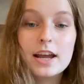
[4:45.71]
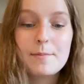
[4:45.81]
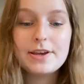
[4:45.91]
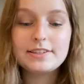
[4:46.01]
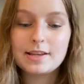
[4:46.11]
It
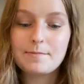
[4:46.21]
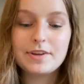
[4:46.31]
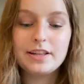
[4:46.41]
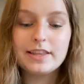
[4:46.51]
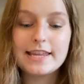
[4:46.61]
could be
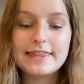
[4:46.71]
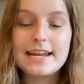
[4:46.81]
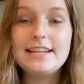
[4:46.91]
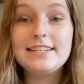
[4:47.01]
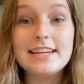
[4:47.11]
something that
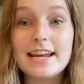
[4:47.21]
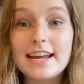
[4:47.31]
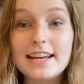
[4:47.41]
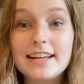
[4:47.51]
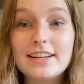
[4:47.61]
they
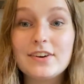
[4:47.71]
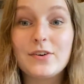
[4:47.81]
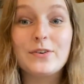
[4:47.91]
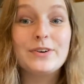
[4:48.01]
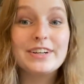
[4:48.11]
did,
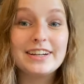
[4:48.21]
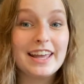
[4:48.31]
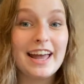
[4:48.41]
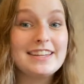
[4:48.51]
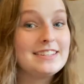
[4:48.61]
or
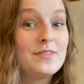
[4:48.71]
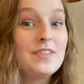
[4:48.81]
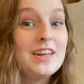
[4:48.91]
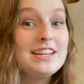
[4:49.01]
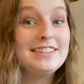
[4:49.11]
again,
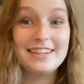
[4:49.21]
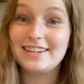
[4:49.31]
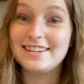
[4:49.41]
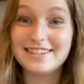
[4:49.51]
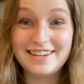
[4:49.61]
something they
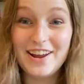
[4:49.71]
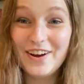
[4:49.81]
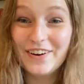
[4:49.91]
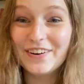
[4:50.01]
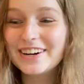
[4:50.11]
didn't
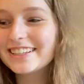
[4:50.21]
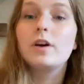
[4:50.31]
do.